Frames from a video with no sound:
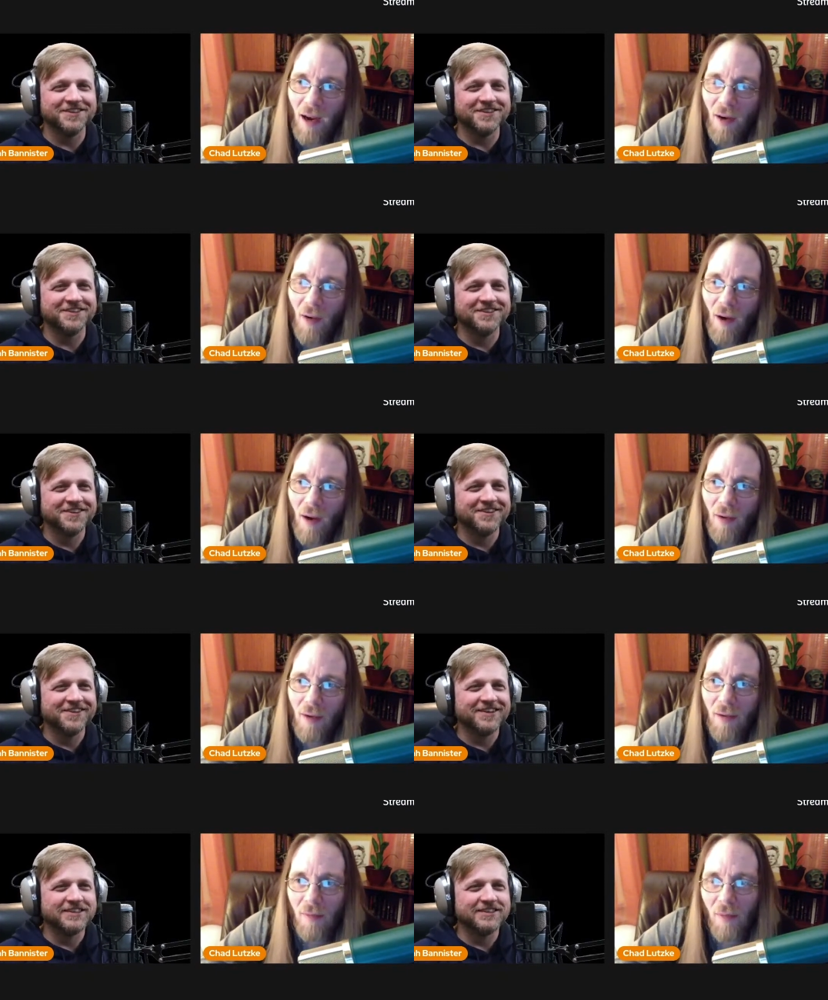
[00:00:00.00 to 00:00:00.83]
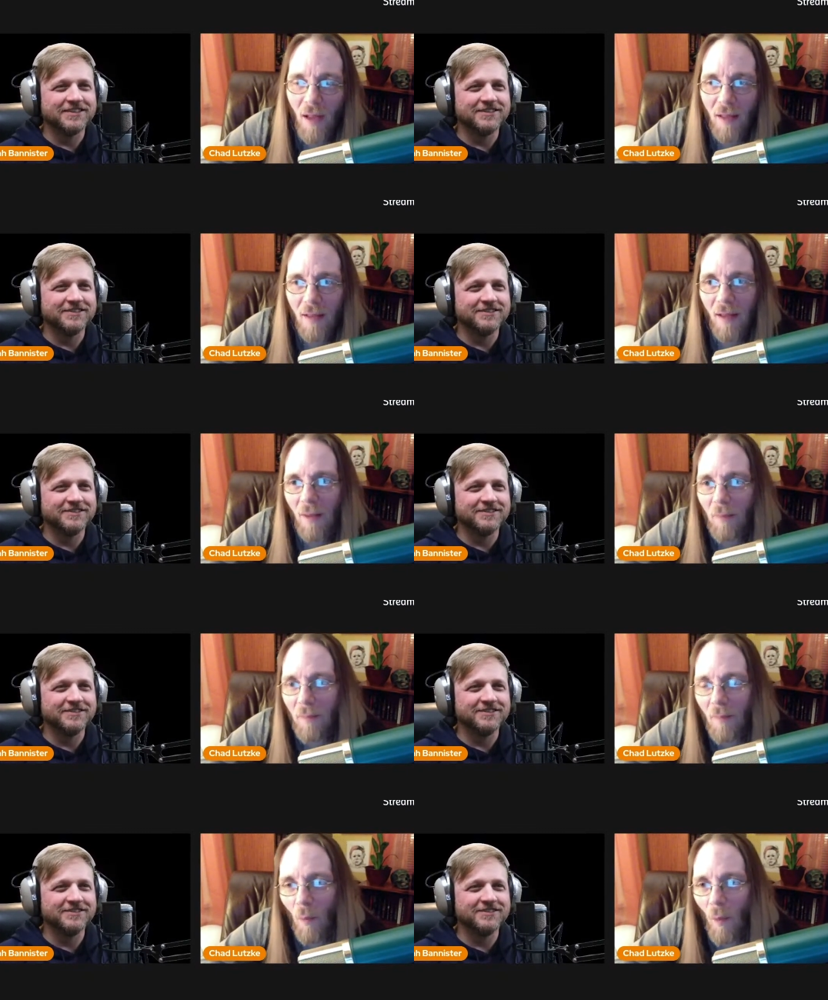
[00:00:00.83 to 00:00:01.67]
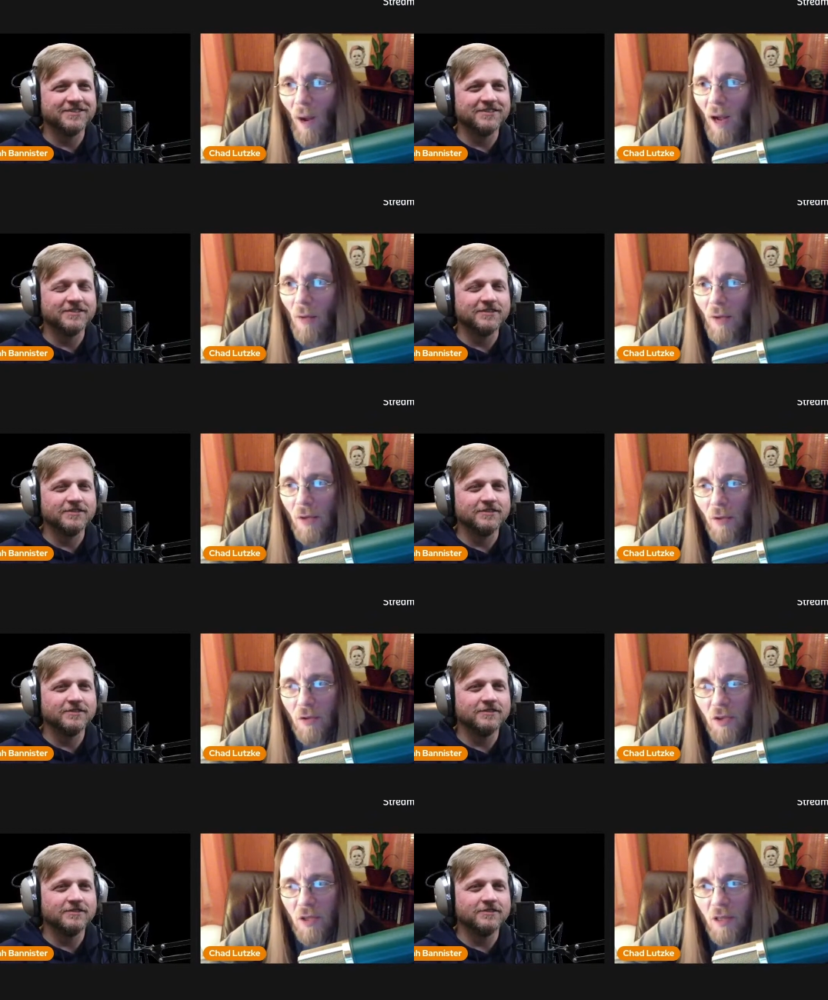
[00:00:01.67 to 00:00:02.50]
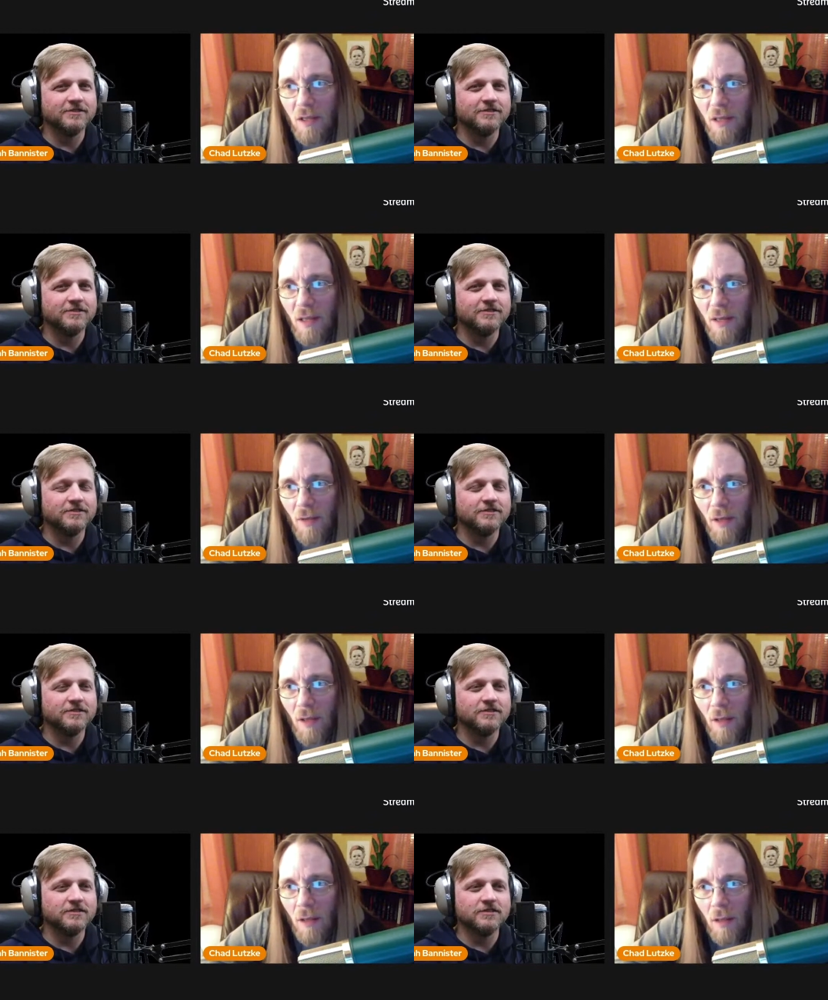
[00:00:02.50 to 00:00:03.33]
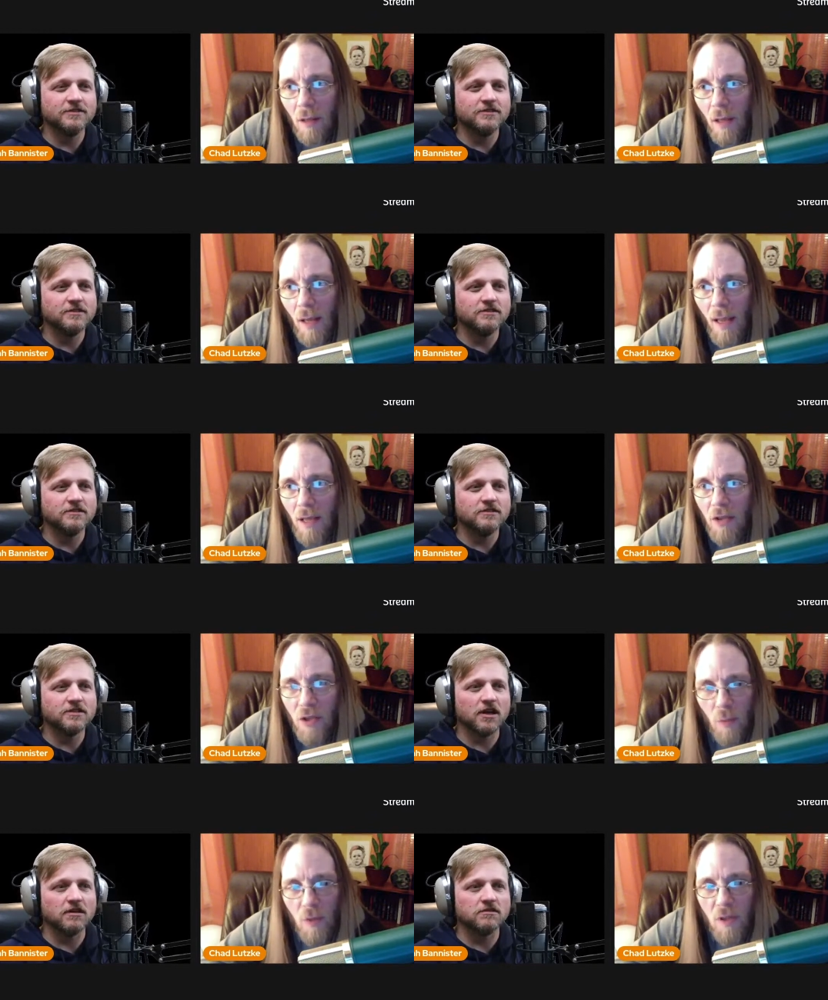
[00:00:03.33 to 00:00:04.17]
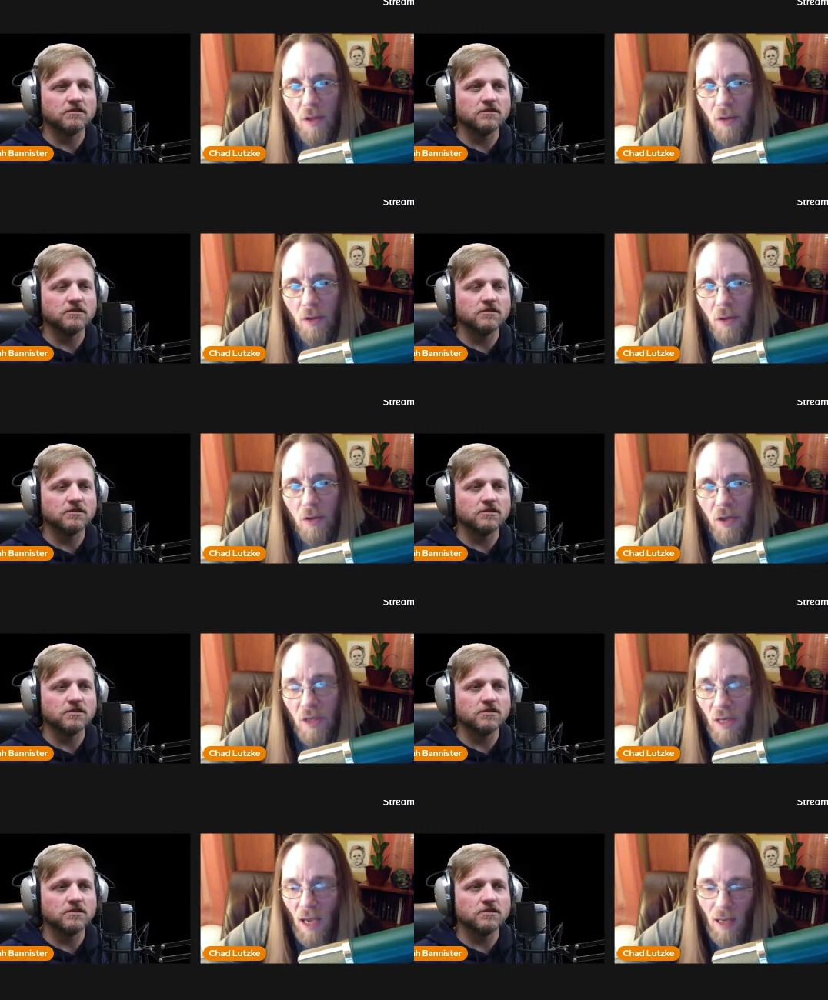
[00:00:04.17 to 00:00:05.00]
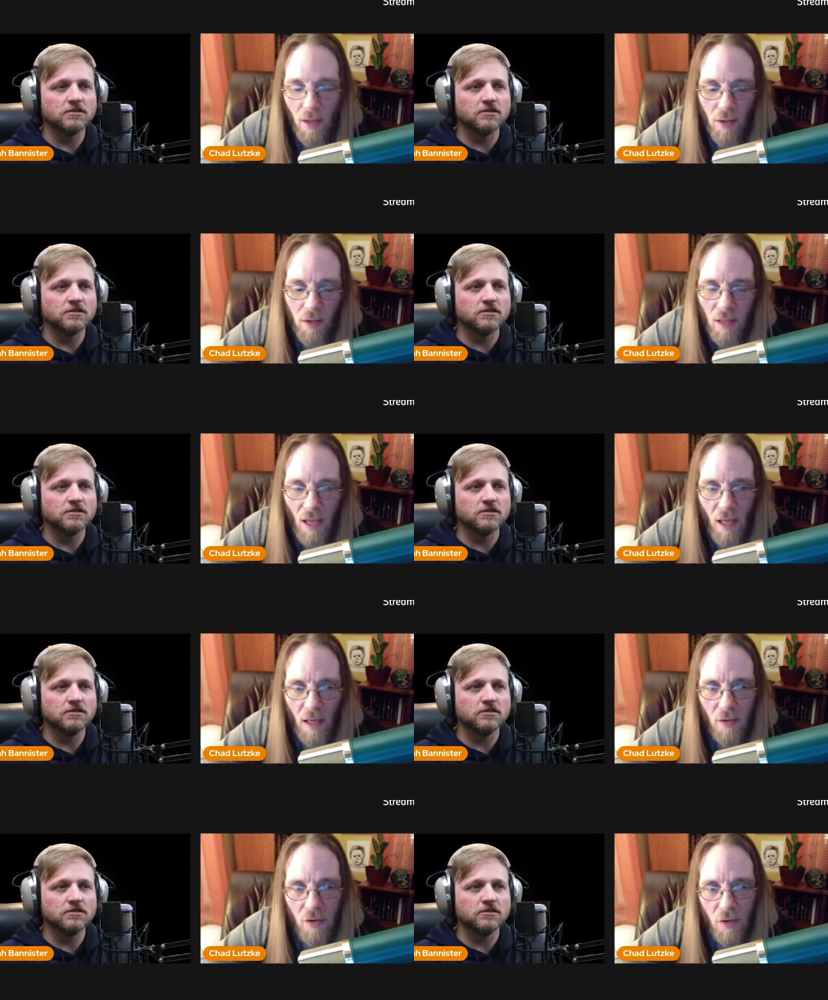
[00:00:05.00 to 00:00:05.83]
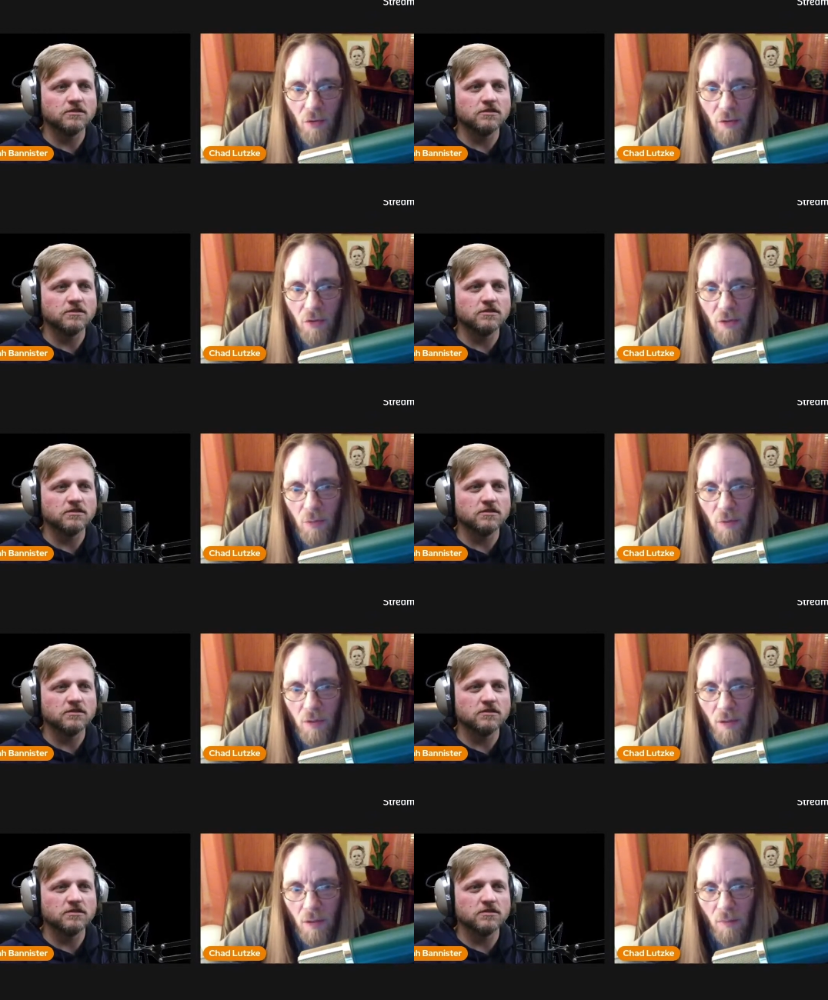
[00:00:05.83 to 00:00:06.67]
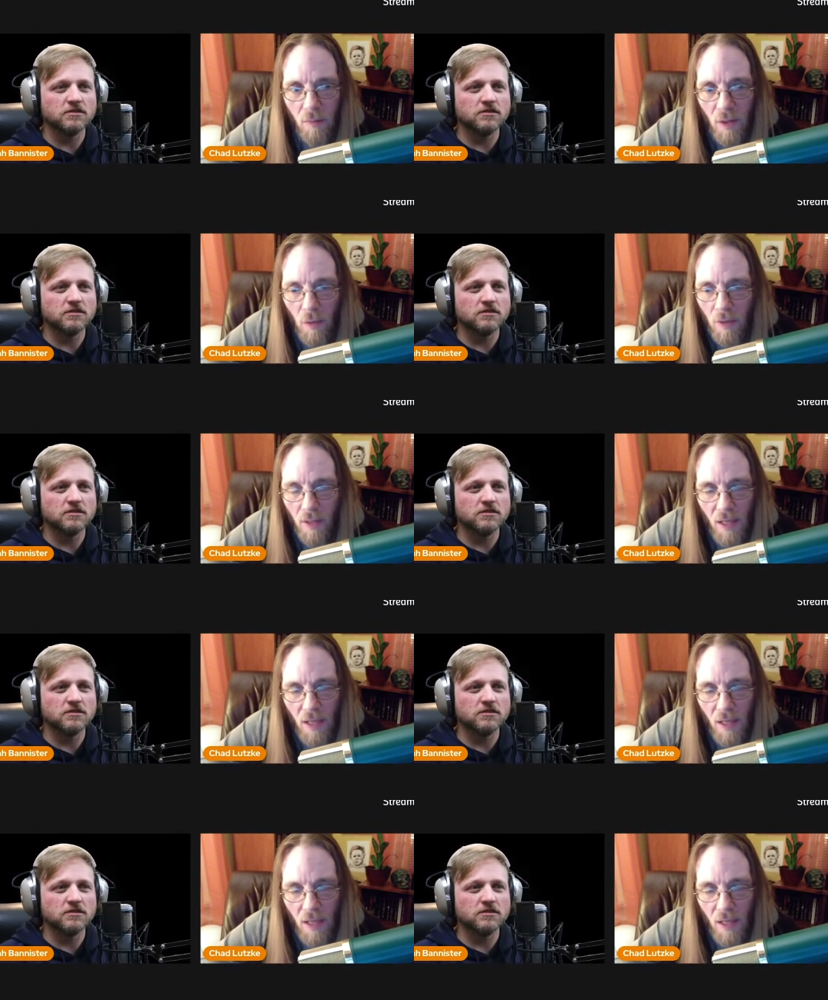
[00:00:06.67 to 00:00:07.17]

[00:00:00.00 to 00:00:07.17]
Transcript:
Speaker 1: I, I, I thought wow you know she doesn't even and she yeah. was a she had a good head on her shoulders she was going to be going to